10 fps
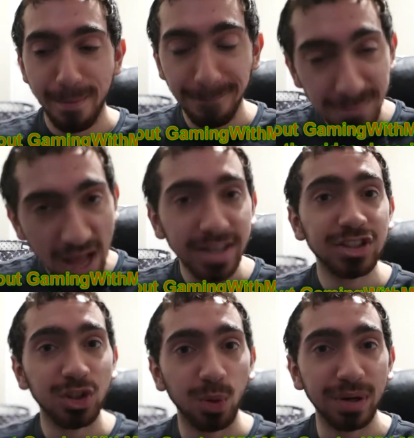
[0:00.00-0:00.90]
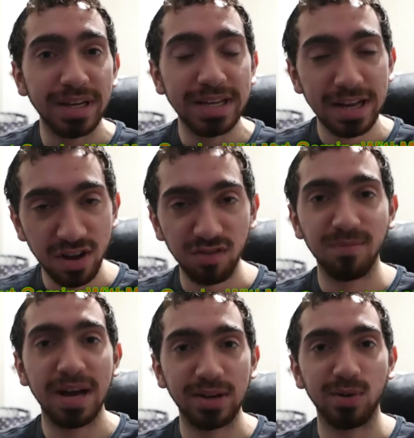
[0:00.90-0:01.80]
My story of
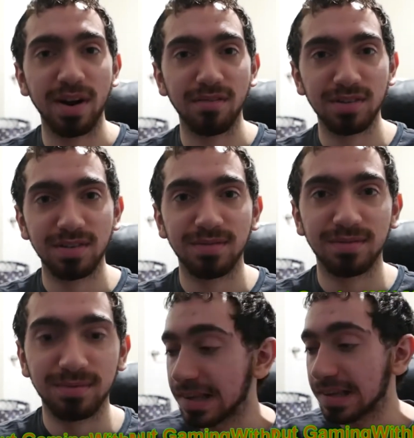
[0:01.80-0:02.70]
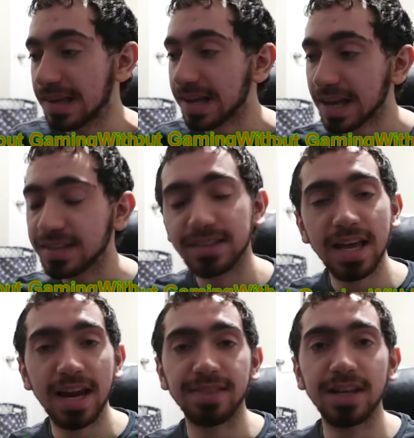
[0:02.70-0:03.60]
Minecraft. Like I
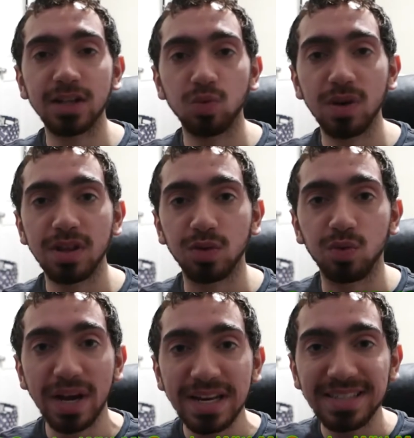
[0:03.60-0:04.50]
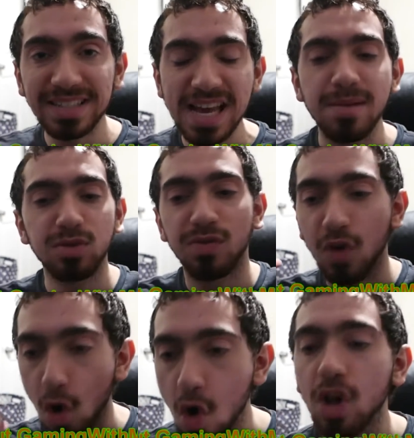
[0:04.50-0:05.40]
said, I think it's one of the greatest games of
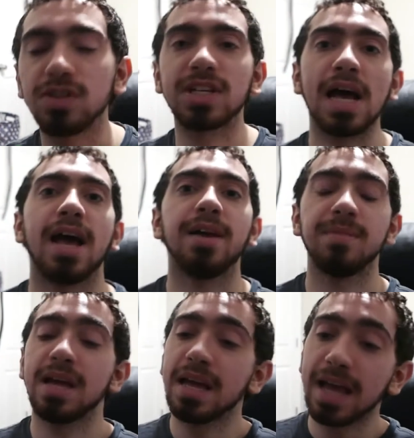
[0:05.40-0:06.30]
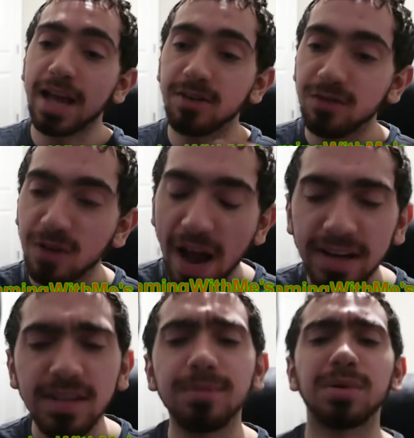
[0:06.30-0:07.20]
all time, and
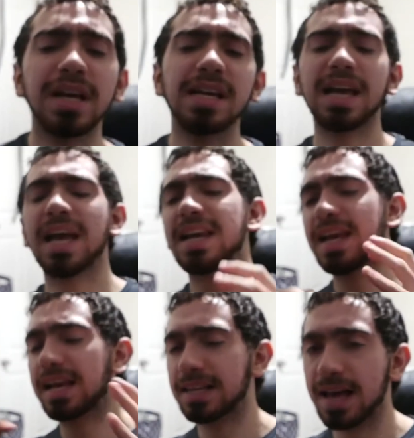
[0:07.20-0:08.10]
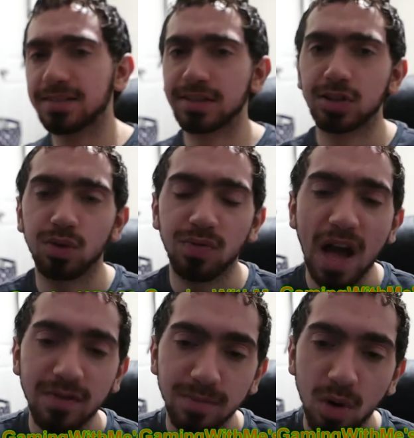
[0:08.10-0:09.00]
finally playing it in a classic
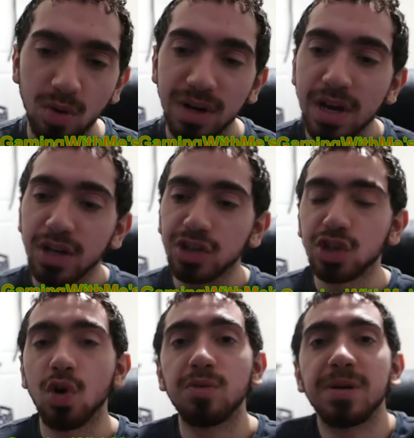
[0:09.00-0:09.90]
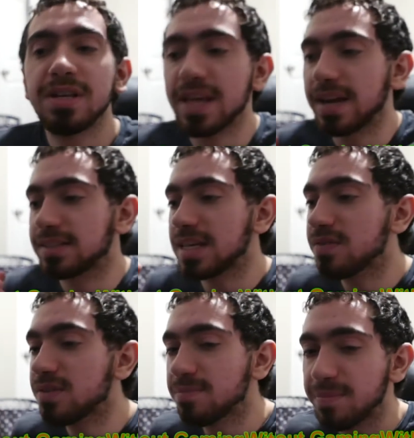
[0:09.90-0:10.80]
survival mode showed me that it's
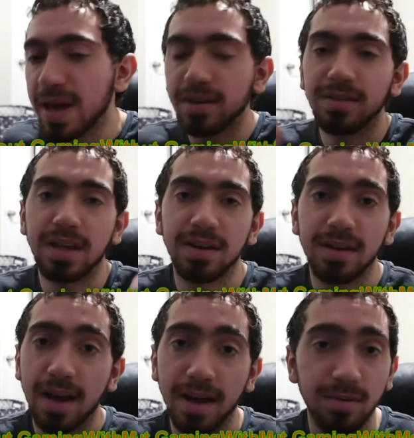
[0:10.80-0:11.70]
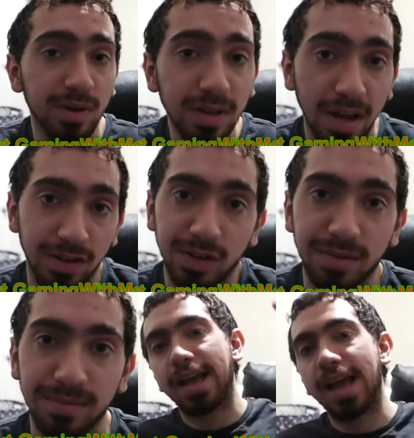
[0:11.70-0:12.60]
even better than I realized.
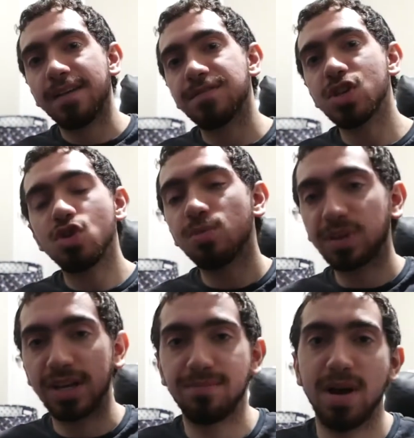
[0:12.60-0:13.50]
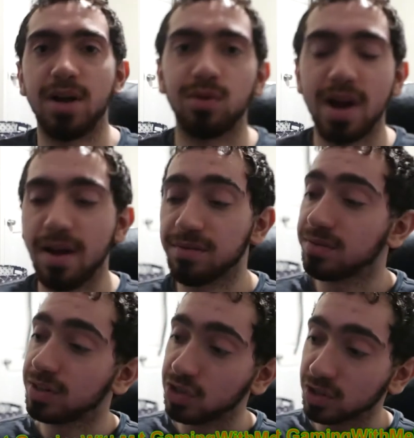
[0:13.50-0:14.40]
Have you played Minecraft?
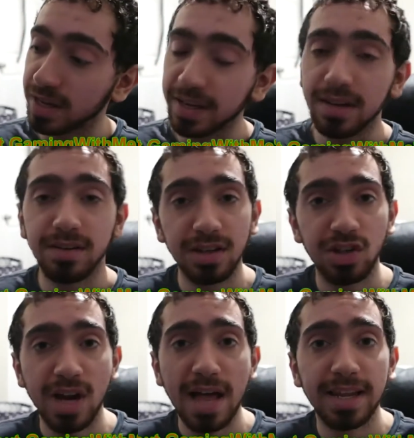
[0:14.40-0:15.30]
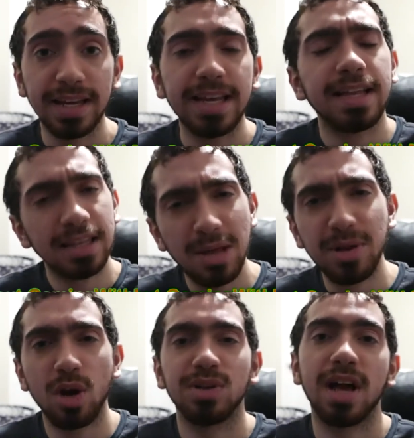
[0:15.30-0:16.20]
Did you like it? Did you not like it? Let
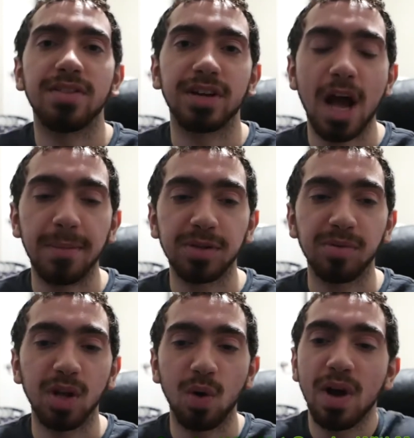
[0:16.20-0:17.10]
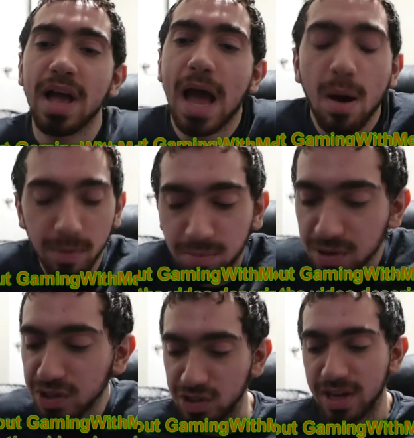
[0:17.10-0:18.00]
me know down in the comments below. I would
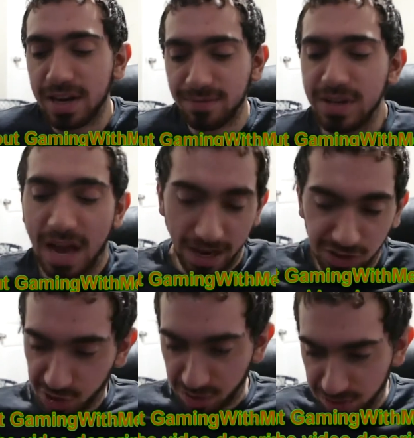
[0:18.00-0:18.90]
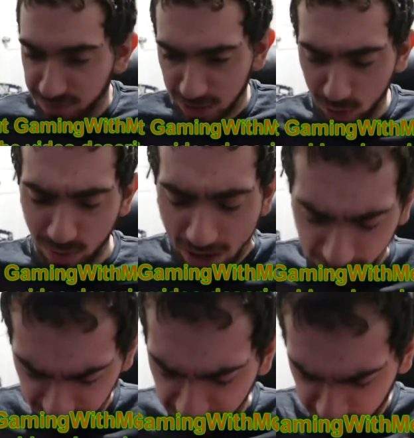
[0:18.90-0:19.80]
appreciate it if you guys share this video around.
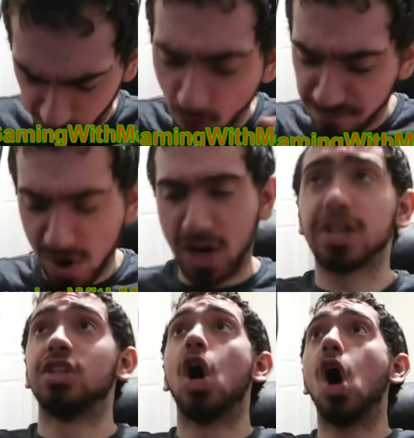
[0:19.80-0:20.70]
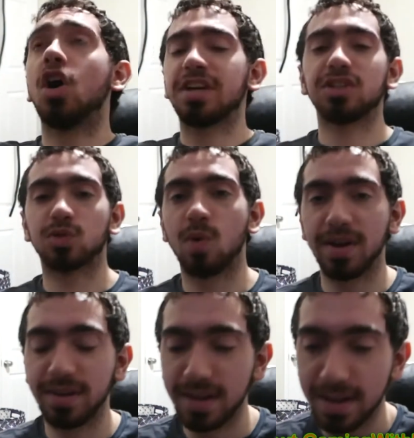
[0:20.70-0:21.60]
It takes so fucking long, each
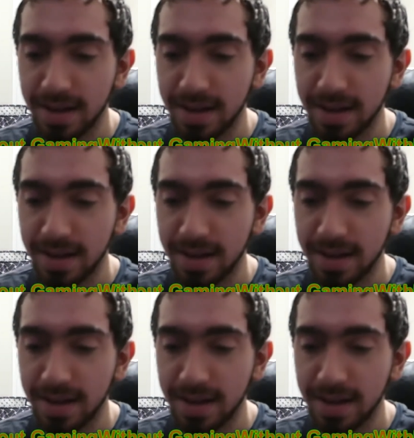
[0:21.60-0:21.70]
one.